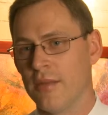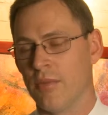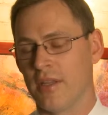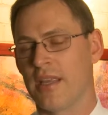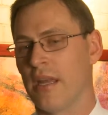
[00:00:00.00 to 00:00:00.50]

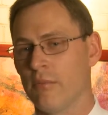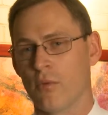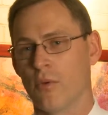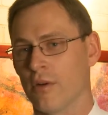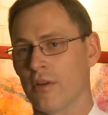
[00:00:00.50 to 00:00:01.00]
but he came to
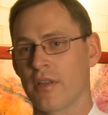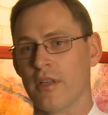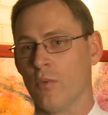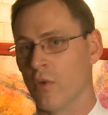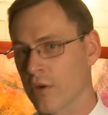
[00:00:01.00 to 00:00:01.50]
work,
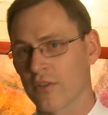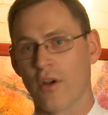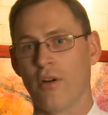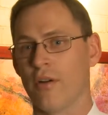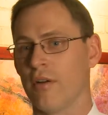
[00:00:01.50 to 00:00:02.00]
he worked
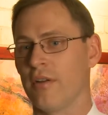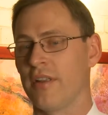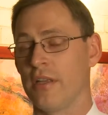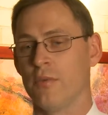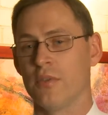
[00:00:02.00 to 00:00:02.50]
hard,
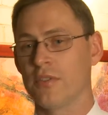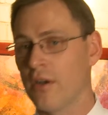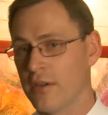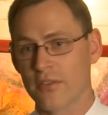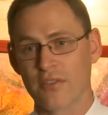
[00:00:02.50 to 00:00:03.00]
he was
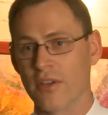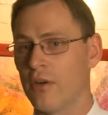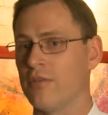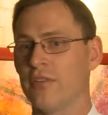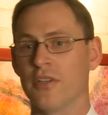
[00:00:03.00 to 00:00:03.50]

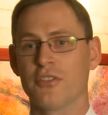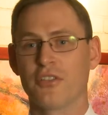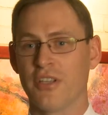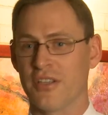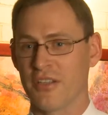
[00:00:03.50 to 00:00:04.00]
unselfish,
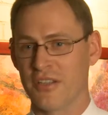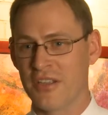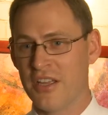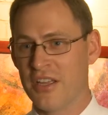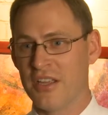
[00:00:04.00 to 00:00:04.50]
he,
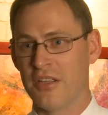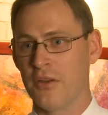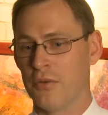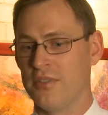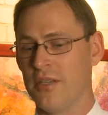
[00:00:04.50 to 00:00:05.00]
you
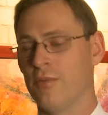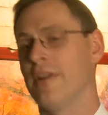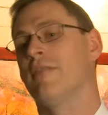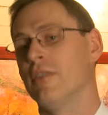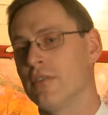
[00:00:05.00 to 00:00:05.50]
know, did
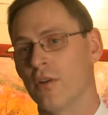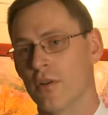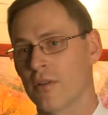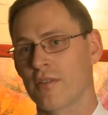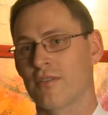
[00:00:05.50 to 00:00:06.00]
whatever it
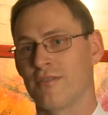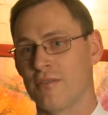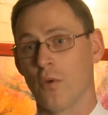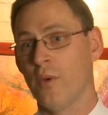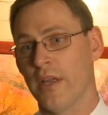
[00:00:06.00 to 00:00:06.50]
took
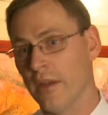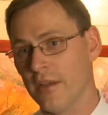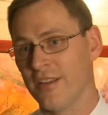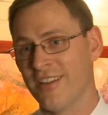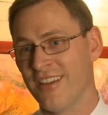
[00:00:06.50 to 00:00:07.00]
to win.
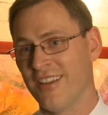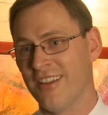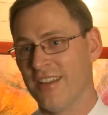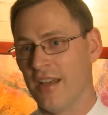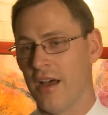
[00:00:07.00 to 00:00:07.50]

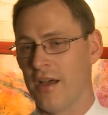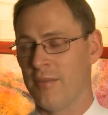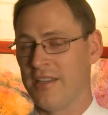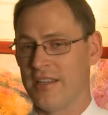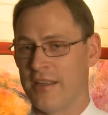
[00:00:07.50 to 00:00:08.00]

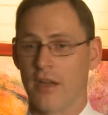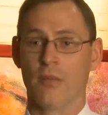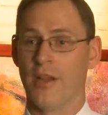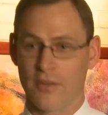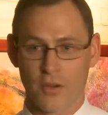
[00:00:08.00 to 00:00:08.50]
He didn't care
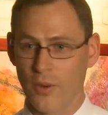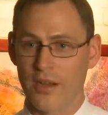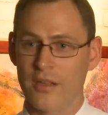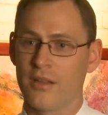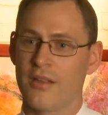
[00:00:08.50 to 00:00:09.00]
about the
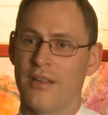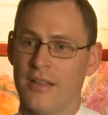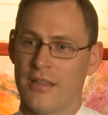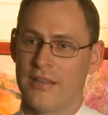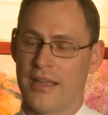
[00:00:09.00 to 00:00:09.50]
credit.
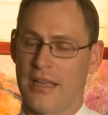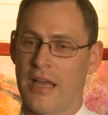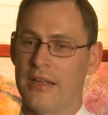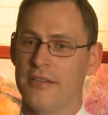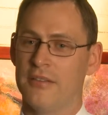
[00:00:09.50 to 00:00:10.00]
And that
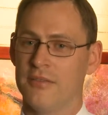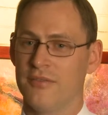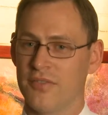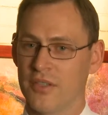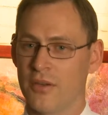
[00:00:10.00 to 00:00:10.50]
kind
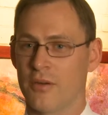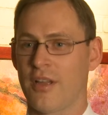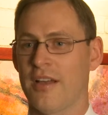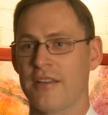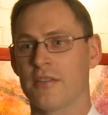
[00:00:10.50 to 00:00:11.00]
of, you know,
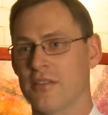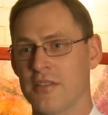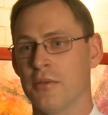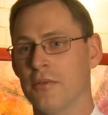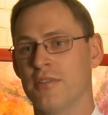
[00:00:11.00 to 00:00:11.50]
got
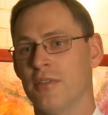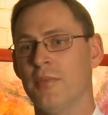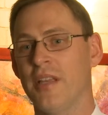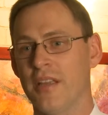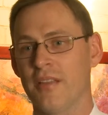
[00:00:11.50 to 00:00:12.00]
instilled to
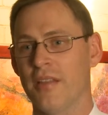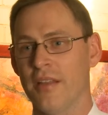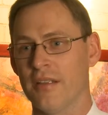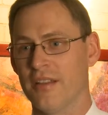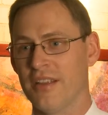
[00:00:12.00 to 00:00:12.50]
me
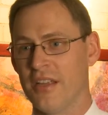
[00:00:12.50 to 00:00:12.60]
that,